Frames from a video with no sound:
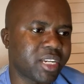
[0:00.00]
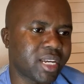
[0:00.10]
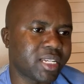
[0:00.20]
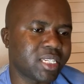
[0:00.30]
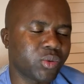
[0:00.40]

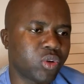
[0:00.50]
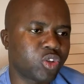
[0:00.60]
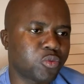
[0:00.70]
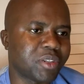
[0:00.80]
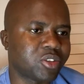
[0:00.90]
I just want
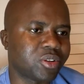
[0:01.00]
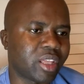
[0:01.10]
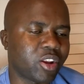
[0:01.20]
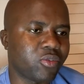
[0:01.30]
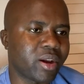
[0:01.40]
to make sure
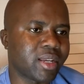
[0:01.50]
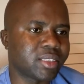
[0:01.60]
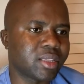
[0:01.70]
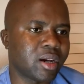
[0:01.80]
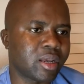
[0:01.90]
that you
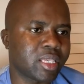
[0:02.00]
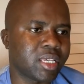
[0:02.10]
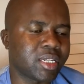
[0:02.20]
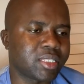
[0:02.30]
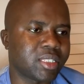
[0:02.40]
guys
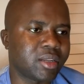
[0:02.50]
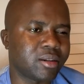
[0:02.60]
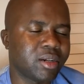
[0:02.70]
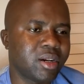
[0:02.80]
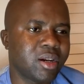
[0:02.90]
get the
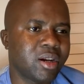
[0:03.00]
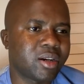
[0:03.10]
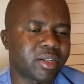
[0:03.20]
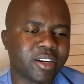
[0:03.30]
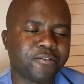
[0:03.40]

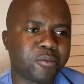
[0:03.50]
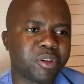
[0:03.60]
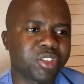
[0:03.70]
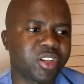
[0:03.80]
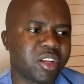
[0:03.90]
right information.